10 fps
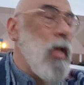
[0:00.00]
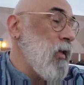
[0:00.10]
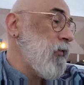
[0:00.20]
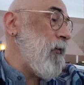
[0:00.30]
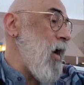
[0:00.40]

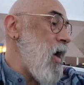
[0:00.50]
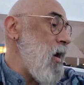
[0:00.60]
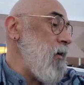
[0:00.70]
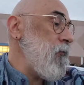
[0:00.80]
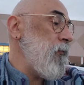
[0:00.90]
it's
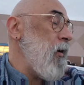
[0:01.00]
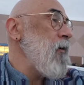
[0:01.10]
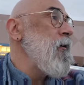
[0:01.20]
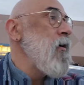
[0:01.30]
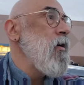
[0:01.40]

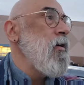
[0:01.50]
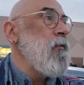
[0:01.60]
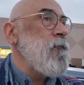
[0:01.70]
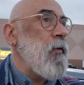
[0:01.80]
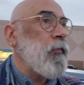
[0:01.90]

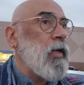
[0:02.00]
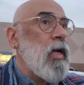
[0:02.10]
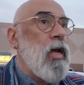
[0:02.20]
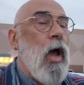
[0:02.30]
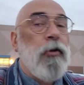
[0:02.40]

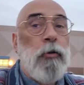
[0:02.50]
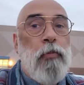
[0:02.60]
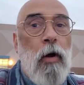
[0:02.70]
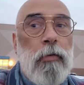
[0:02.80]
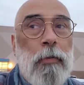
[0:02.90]
5:50. I should
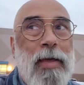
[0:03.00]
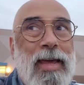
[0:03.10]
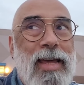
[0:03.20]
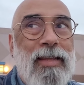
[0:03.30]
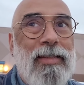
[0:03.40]
probably
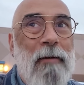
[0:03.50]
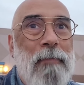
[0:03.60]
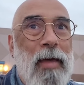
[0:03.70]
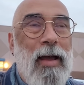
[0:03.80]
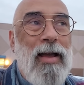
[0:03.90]
eat
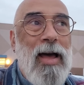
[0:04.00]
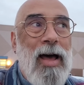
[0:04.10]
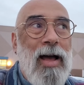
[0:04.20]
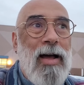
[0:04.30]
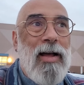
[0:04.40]
something.
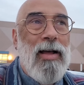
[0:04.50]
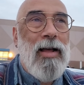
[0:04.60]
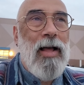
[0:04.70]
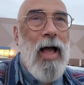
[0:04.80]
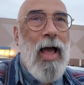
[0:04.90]

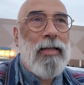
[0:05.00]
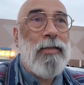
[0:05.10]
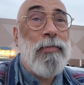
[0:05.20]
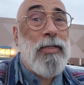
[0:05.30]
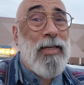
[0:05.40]
I had
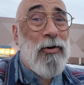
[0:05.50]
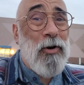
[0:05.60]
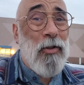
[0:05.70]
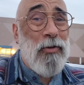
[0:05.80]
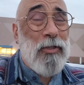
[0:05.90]
some
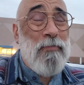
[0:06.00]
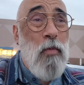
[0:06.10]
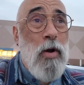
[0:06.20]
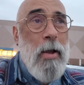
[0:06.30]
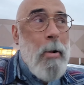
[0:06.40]
cereal this
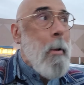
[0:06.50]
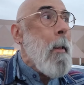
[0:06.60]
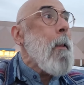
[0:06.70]
morning.